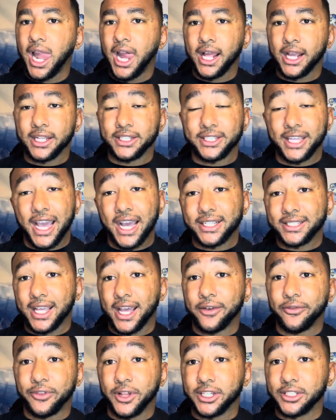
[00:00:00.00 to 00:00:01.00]
because he has
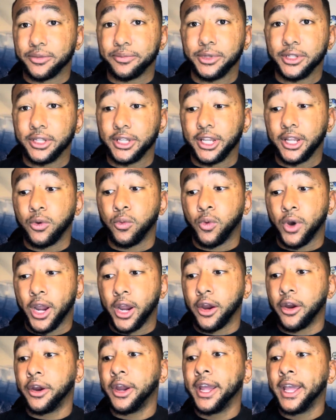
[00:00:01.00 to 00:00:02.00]
that flexibility
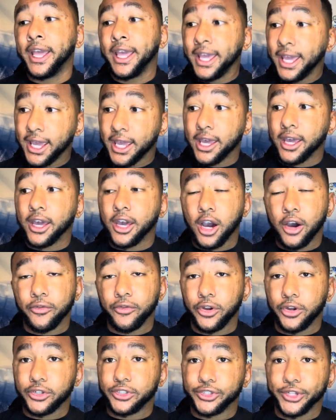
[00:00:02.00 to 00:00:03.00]
where he can cover
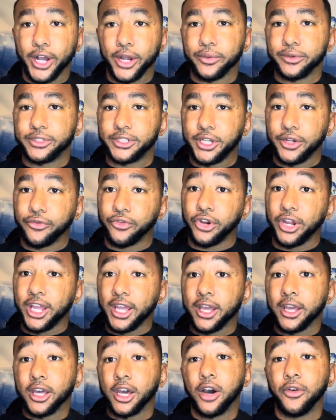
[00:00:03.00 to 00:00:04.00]
your slot receiver, he
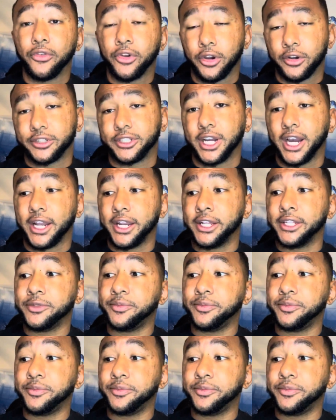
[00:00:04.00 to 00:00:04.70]
can cover your tight ends.